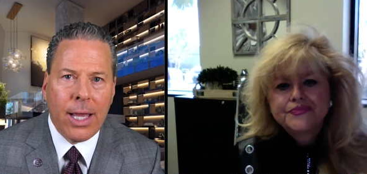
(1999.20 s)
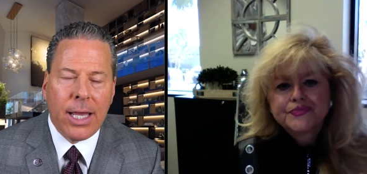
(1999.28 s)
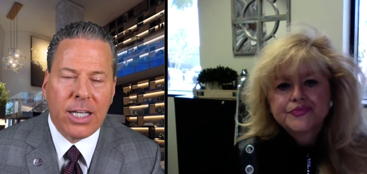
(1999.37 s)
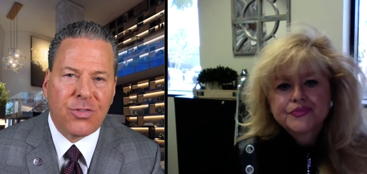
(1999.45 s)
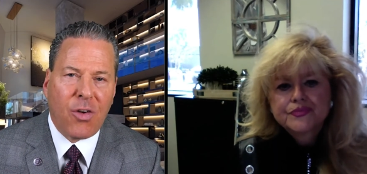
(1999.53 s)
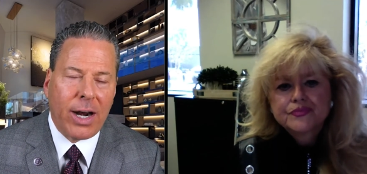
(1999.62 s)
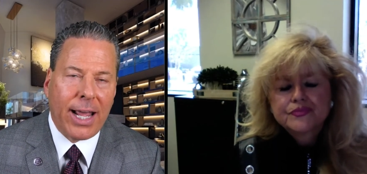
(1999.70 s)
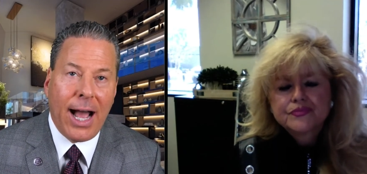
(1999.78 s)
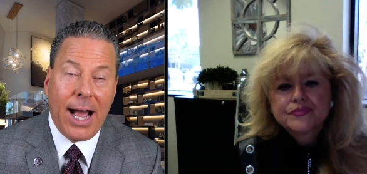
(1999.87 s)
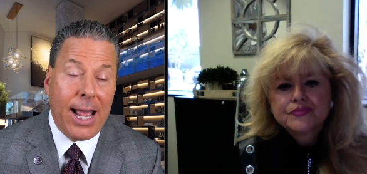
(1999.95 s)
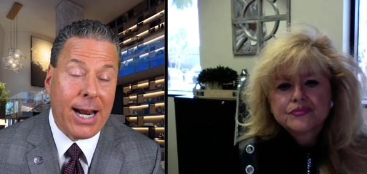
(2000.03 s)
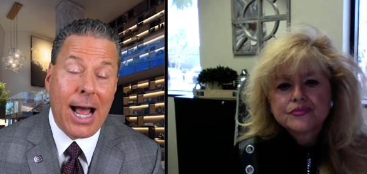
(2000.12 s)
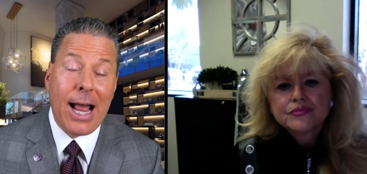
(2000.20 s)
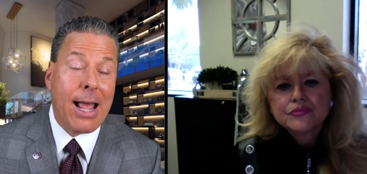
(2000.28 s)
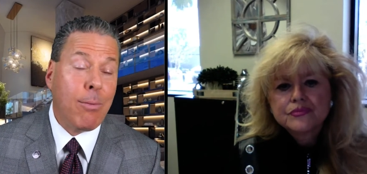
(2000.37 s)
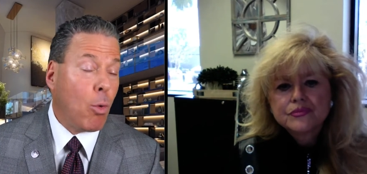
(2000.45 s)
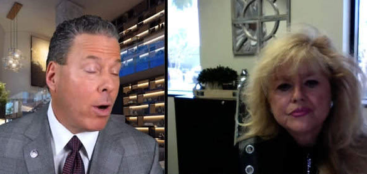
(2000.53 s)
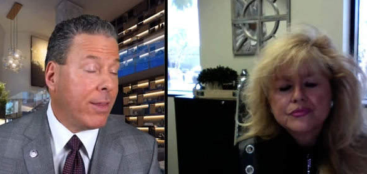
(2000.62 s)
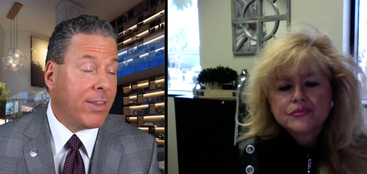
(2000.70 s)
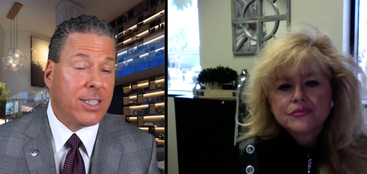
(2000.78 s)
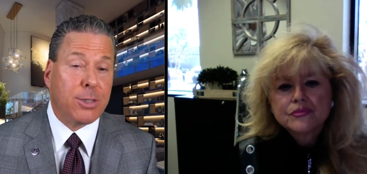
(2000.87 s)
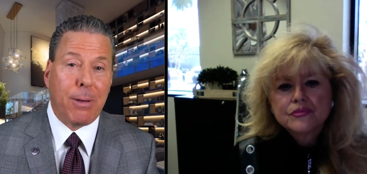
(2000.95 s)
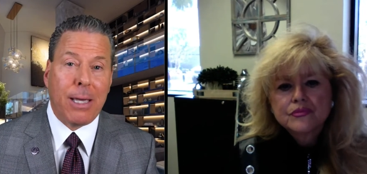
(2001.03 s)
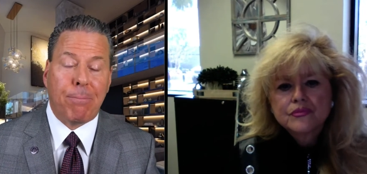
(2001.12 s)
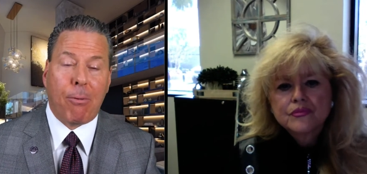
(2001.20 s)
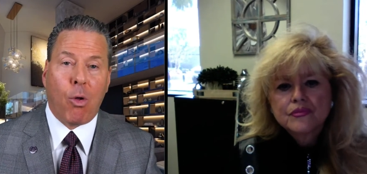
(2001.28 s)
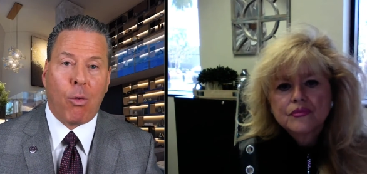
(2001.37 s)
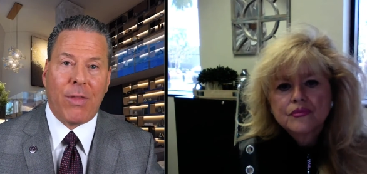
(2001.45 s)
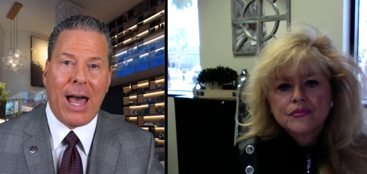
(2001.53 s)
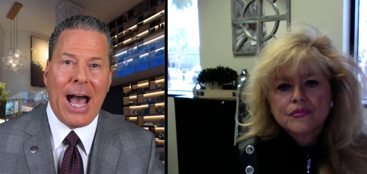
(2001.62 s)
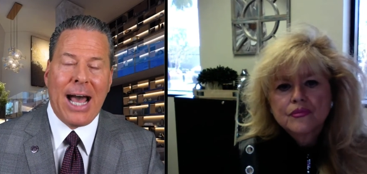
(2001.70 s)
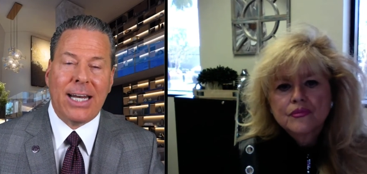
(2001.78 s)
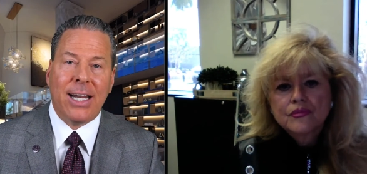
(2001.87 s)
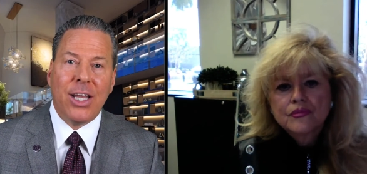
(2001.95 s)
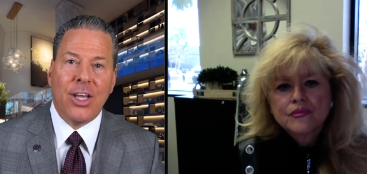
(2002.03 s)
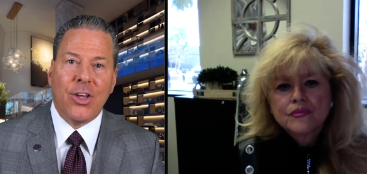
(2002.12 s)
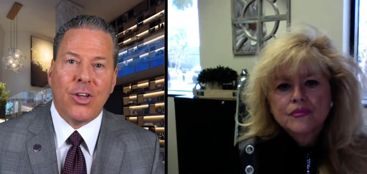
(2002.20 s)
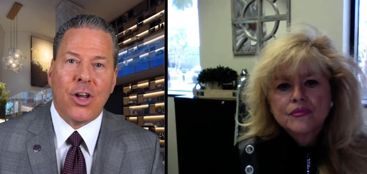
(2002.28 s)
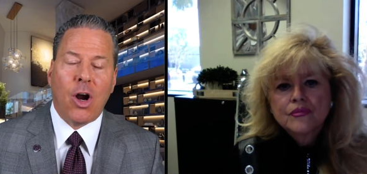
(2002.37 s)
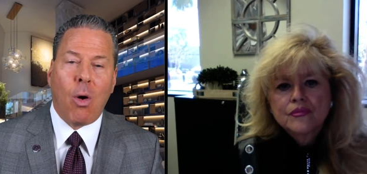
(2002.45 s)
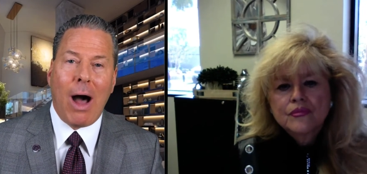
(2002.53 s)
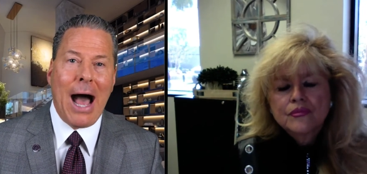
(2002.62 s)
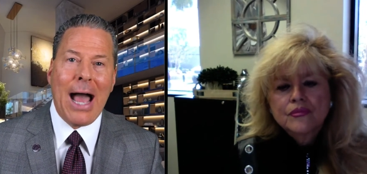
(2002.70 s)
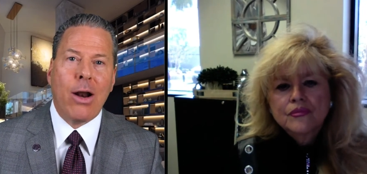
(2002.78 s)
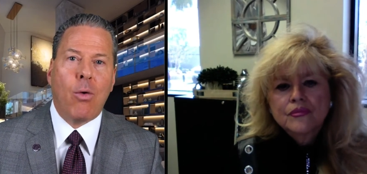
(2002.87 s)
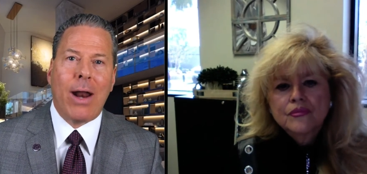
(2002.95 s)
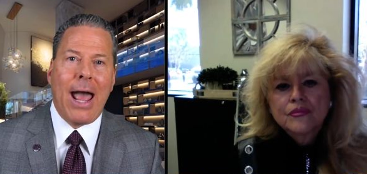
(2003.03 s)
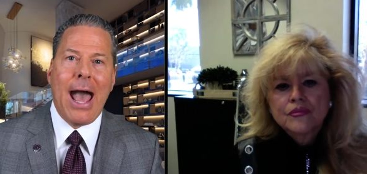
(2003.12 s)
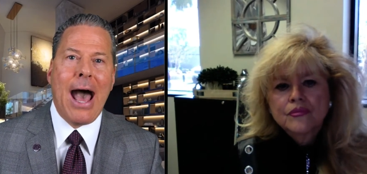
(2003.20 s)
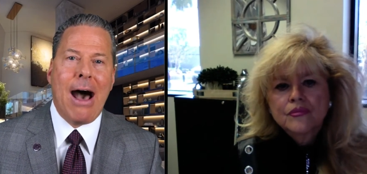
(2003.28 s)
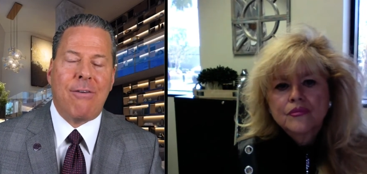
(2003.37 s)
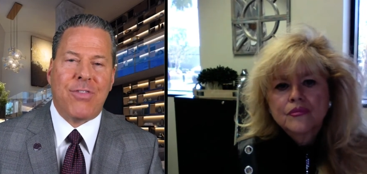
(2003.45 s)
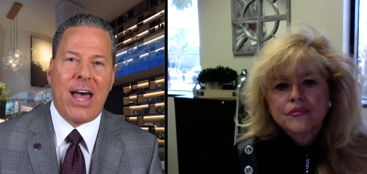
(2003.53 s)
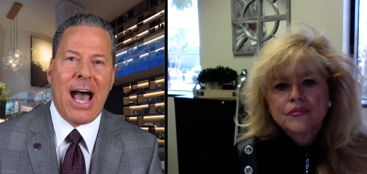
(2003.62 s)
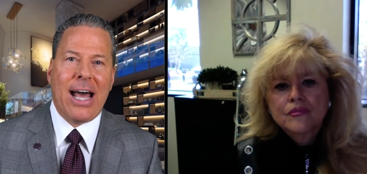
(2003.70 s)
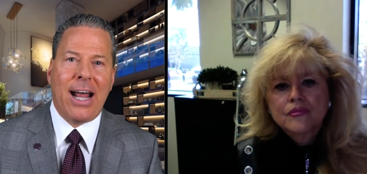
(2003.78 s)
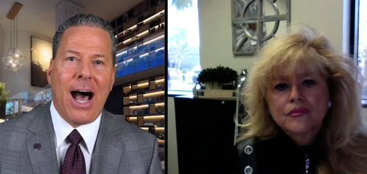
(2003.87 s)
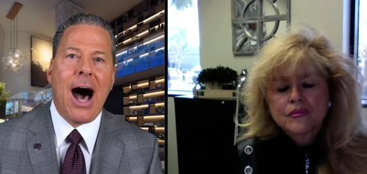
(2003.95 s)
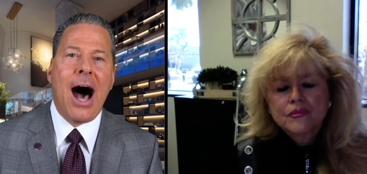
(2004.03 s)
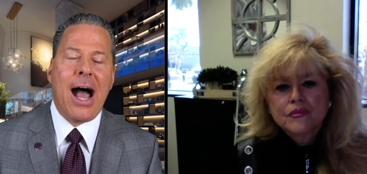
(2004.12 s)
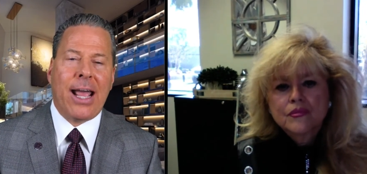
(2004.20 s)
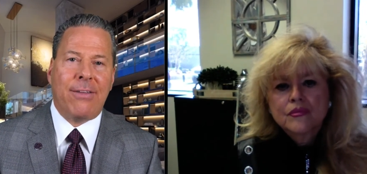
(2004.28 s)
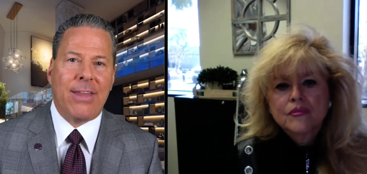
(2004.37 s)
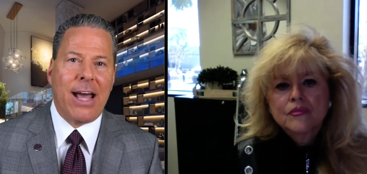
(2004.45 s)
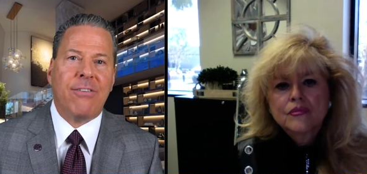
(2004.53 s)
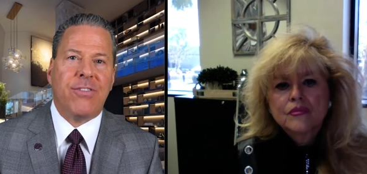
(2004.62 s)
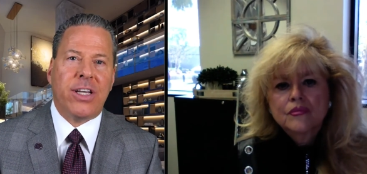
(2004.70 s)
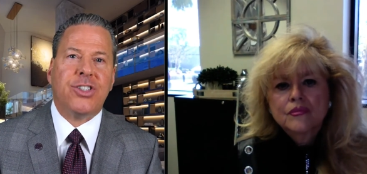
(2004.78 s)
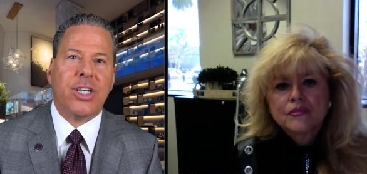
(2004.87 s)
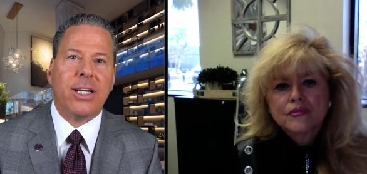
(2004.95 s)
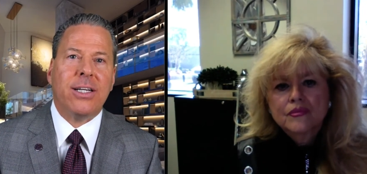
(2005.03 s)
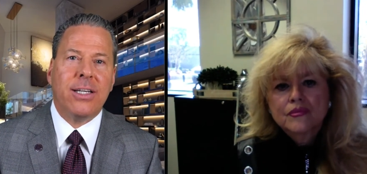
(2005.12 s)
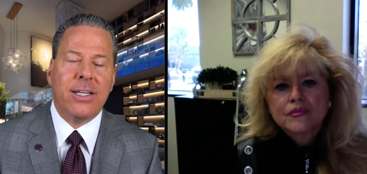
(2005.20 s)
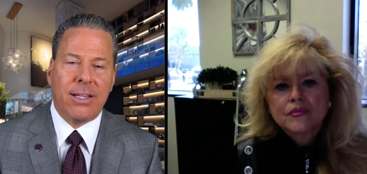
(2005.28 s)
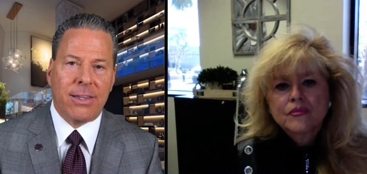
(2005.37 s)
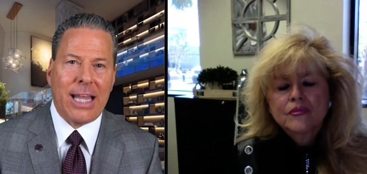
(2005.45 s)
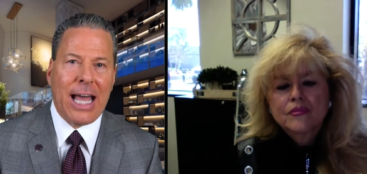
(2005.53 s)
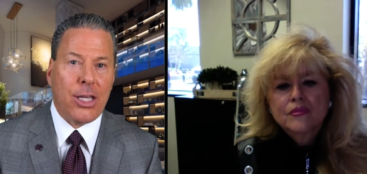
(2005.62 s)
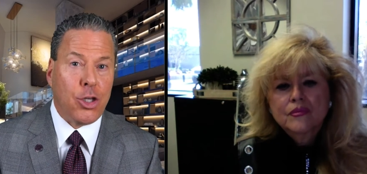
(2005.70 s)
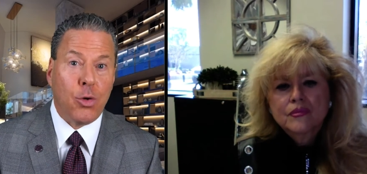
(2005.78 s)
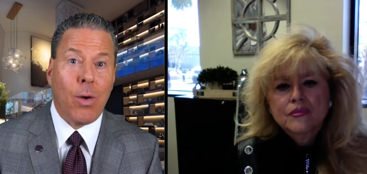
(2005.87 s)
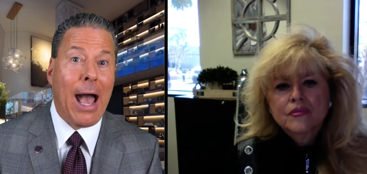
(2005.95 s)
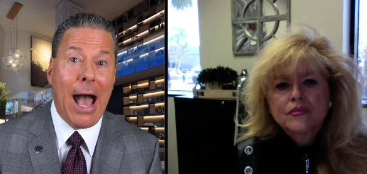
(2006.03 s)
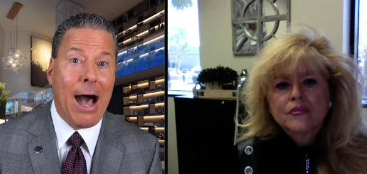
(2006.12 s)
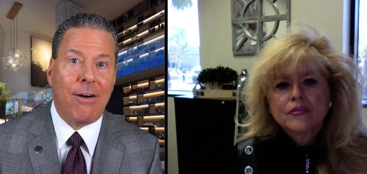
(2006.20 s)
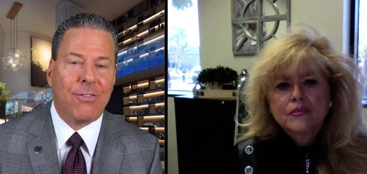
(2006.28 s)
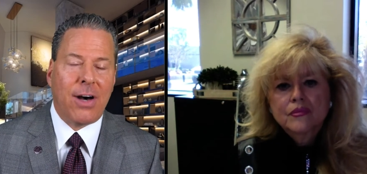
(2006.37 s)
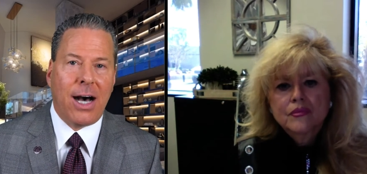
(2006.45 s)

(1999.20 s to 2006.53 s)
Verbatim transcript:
Speaker 1: it's funny. I, and I am one of these people that, you know, I don't have that eye and that vision that you have.